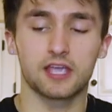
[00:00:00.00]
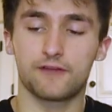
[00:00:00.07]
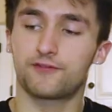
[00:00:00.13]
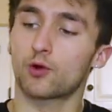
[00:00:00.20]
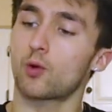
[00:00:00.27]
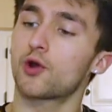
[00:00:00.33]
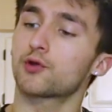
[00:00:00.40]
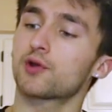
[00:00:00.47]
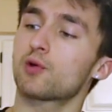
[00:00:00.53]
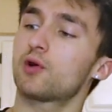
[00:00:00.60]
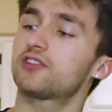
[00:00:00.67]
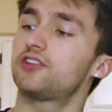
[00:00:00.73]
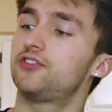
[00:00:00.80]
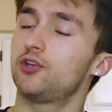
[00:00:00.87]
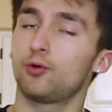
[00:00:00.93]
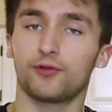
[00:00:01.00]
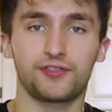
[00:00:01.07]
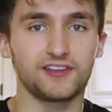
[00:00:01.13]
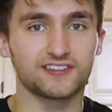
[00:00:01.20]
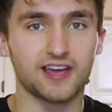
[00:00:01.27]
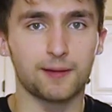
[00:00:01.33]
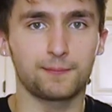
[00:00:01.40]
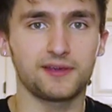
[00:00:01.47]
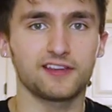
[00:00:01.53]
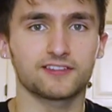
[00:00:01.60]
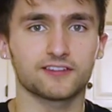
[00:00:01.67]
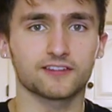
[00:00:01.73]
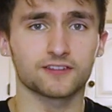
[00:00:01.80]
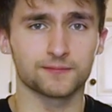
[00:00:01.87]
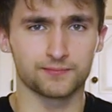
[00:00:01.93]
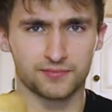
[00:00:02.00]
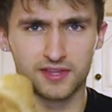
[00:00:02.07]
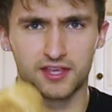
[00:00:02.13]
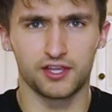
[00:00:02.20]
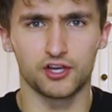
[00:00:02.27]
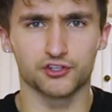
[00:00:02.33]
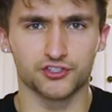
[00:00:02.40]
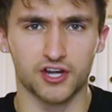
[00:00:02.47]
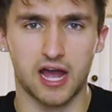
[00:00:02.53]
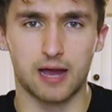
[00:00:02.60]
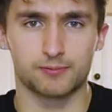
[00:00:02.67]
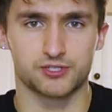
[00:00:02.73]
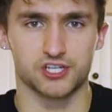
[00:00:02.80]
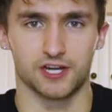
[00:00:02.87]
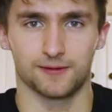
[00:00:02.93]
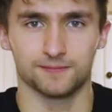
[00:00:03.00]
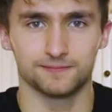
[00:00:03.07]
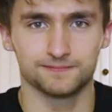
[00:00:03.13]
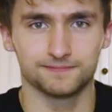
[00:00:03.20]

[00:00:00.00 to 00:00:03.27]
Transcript: If you're wondering what to do with these end pieces, here's an option.